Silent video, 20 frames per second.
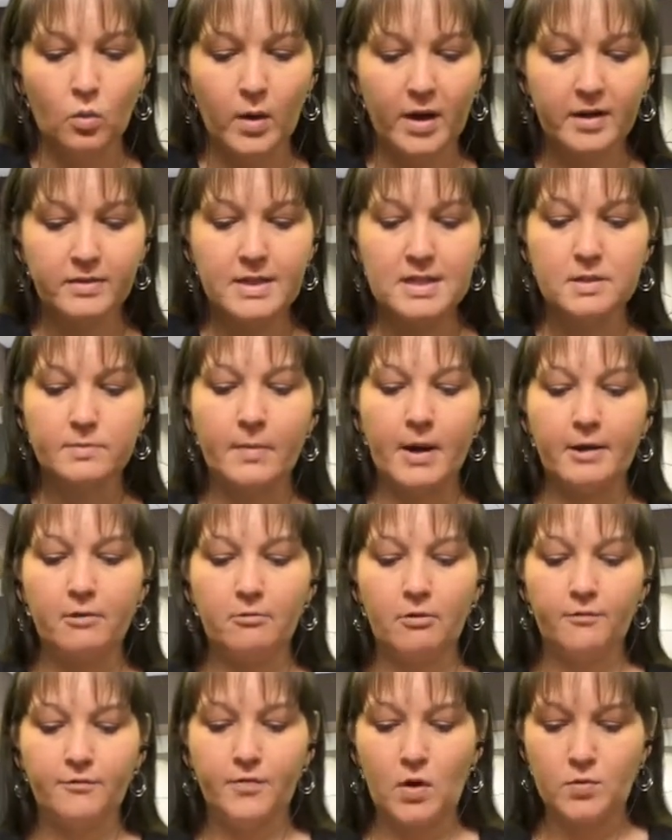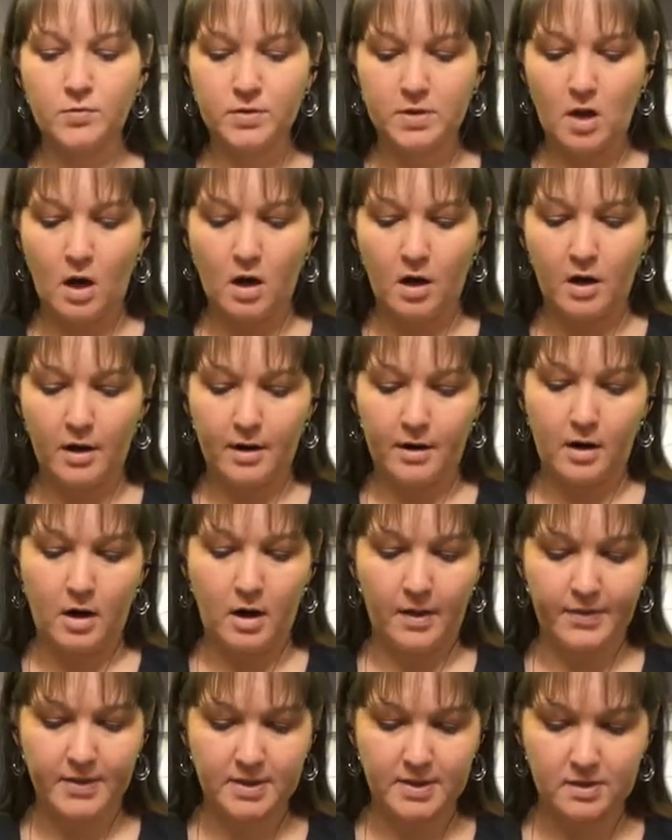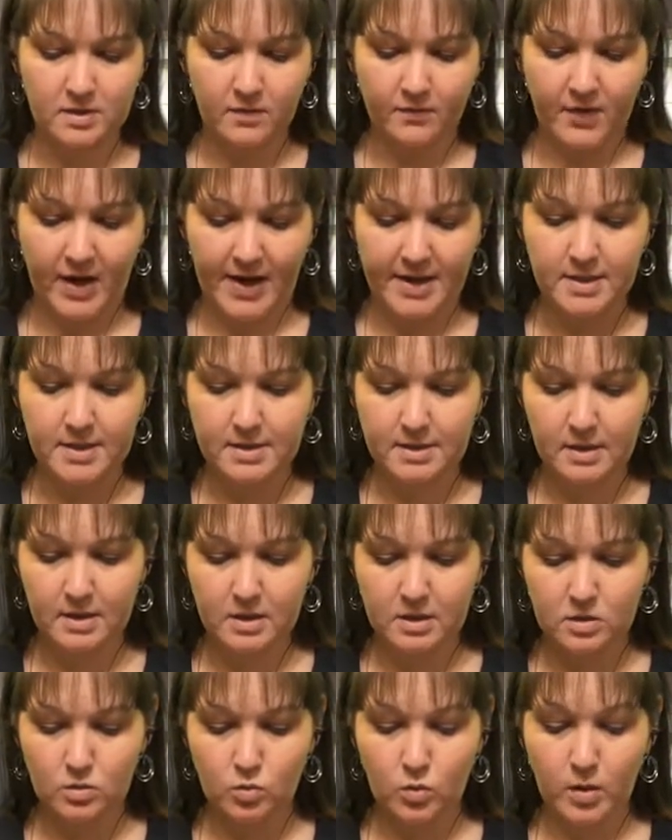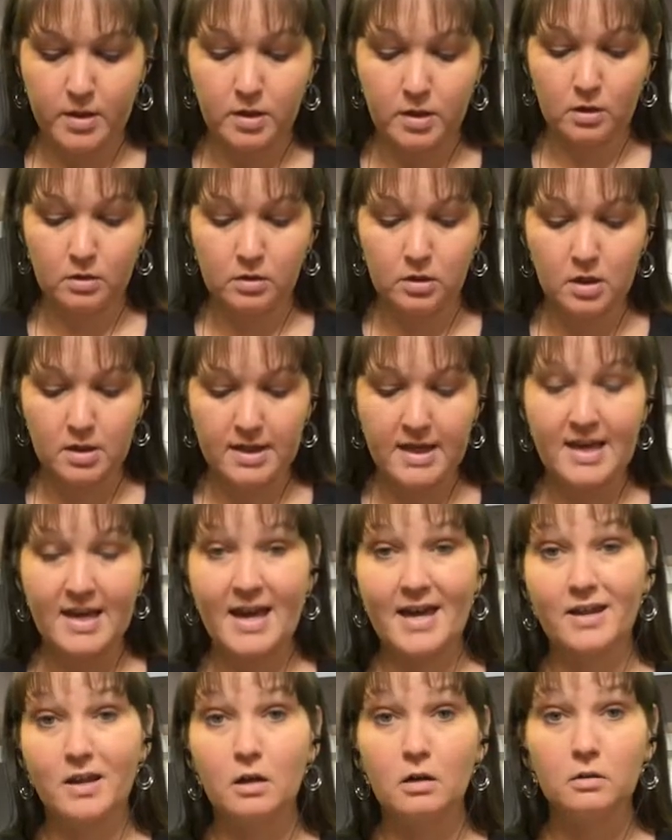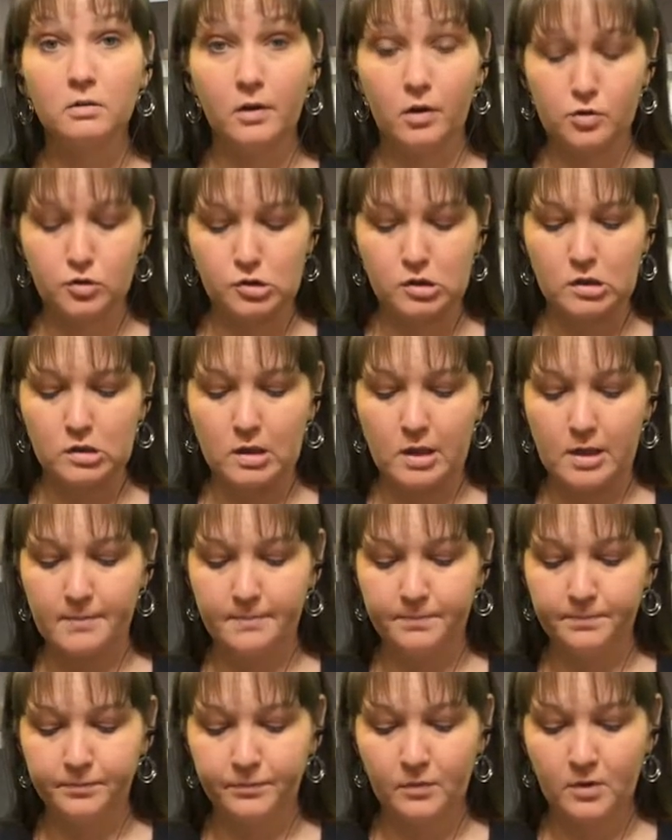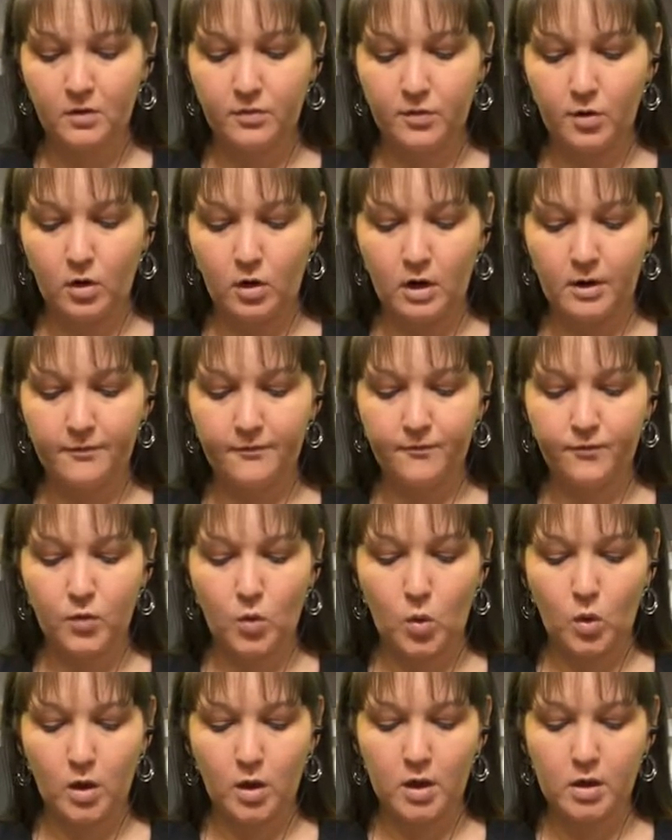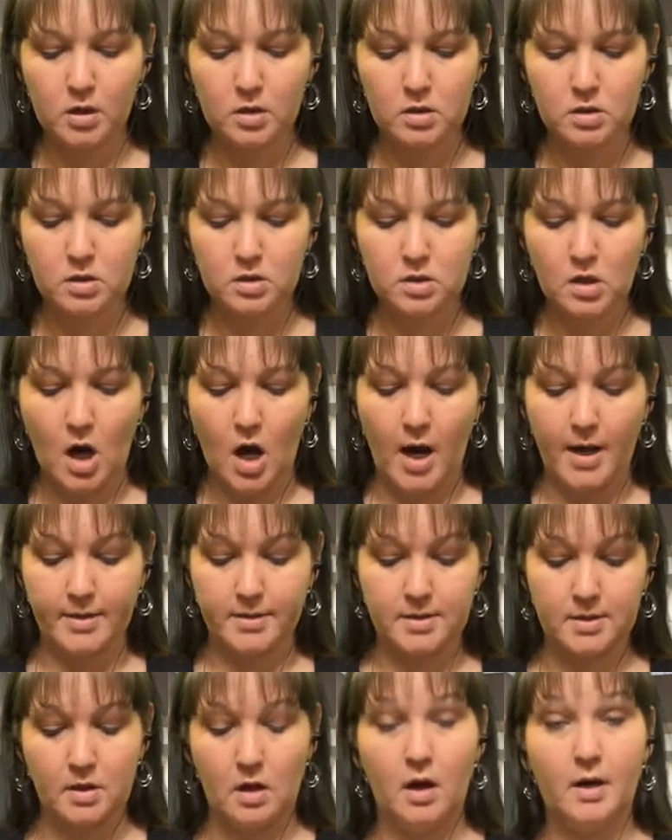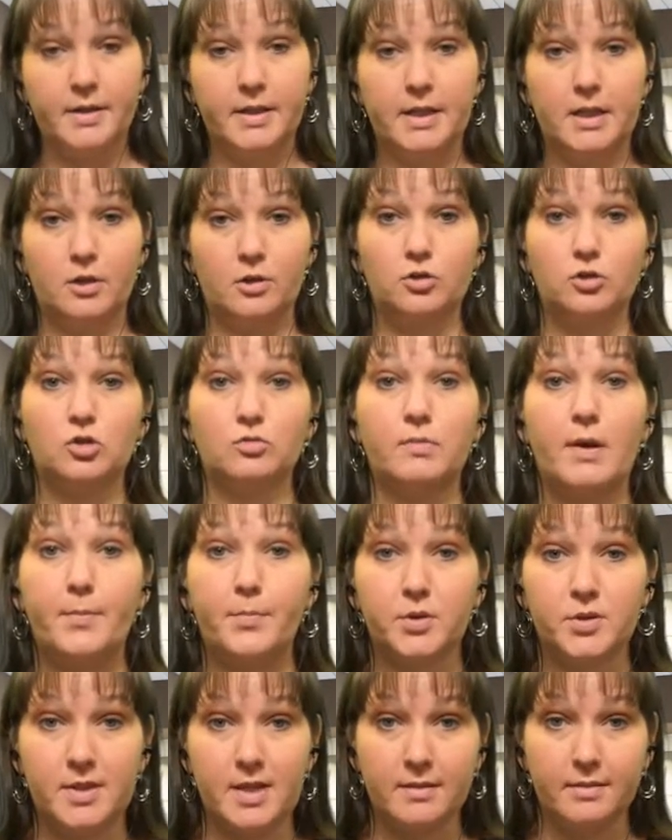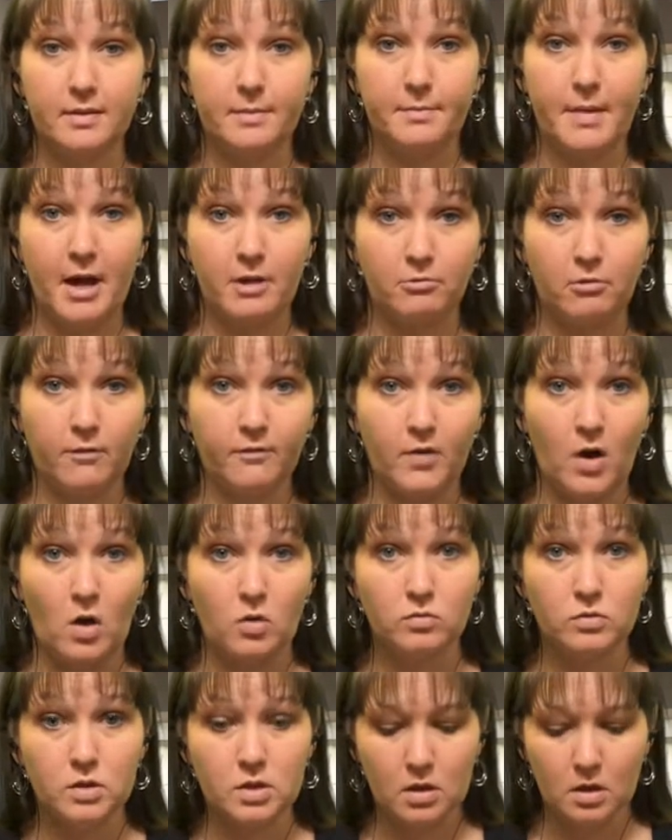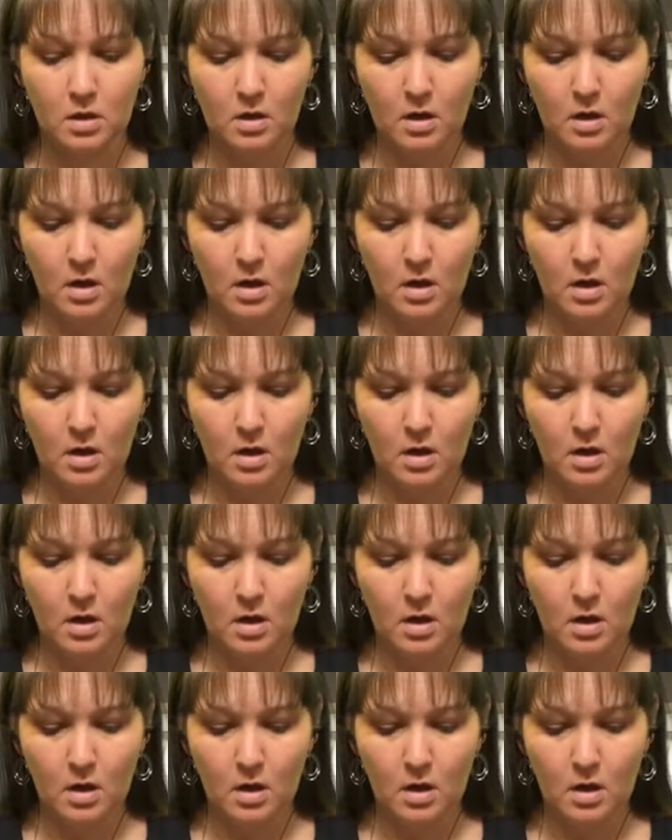Where these microphones are on this device is you're looking at it closely, there are 4 dots on here to represent the microphones.